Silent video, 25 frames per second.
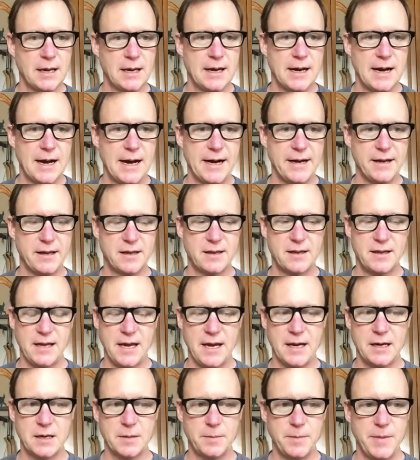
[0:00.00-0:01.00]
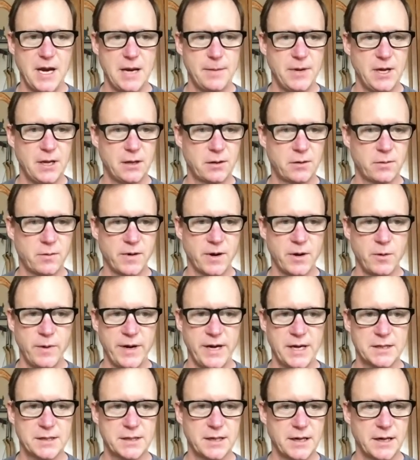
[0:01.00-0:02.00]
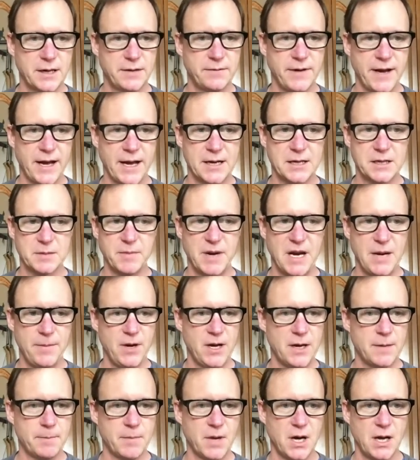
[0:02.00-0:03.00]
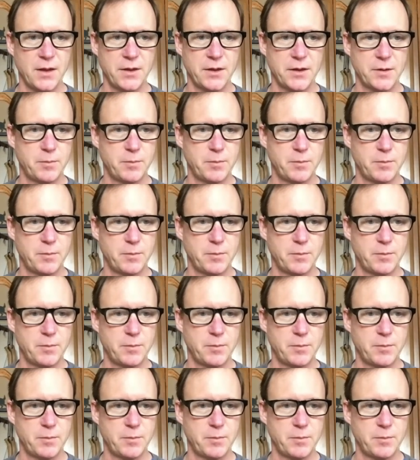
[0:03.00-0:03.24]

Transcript: 3 weeks in advance, maybe a month,